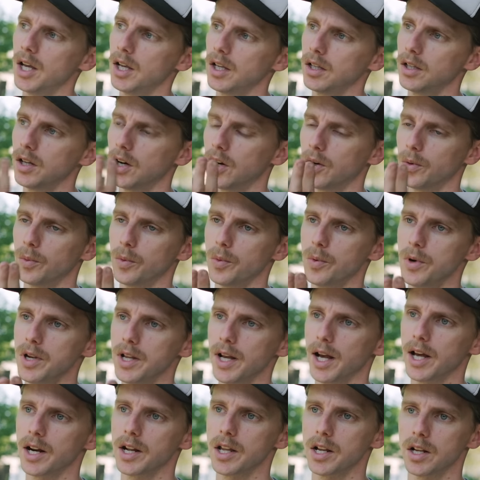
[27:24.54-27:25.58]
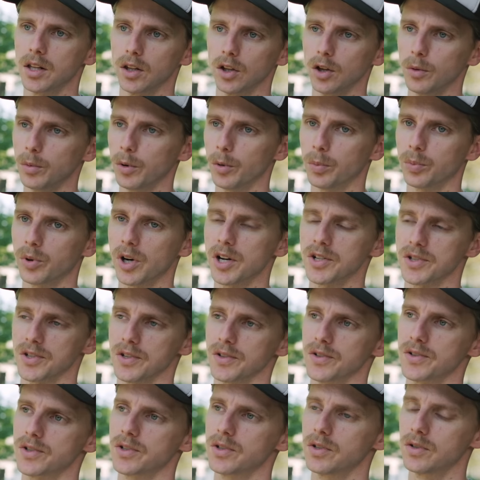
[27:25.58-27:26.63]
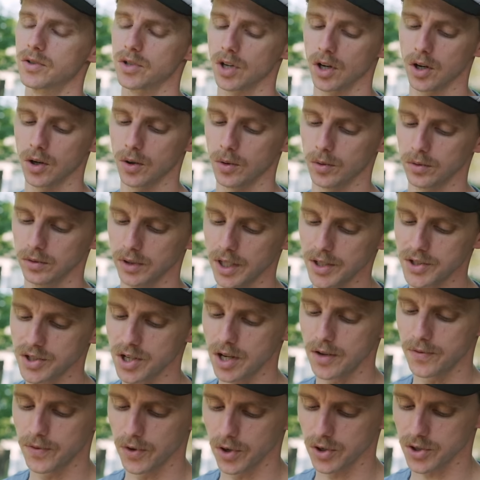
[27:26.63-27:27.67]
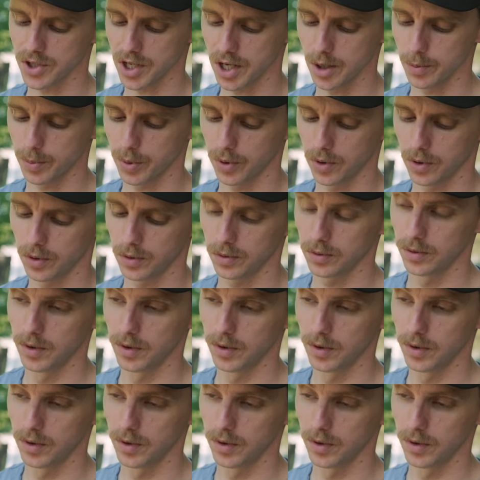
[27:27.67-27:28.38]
You know, we had a global presence. So let's say, for example,